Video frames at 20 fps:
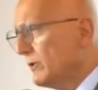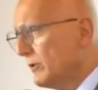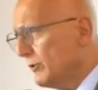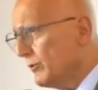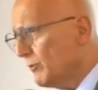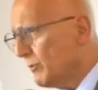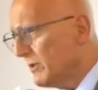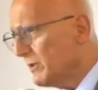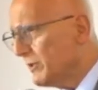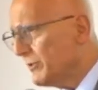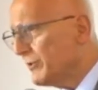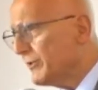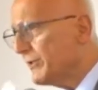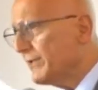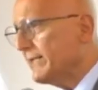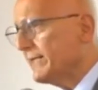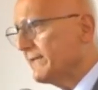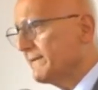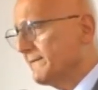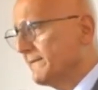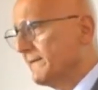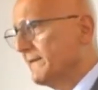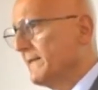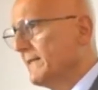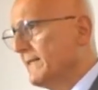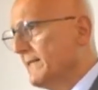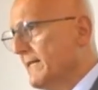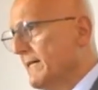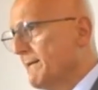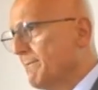You will learn it
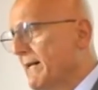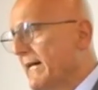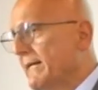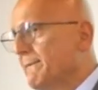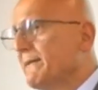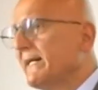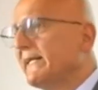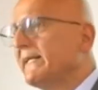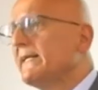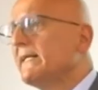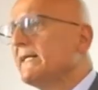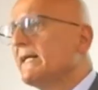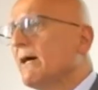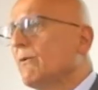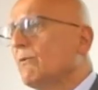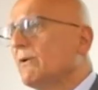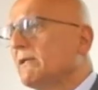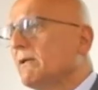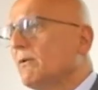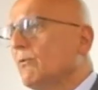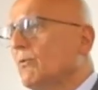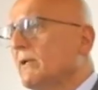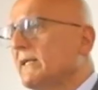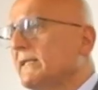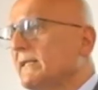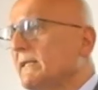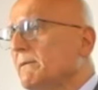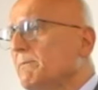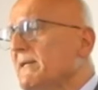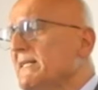by Marina, what
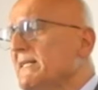it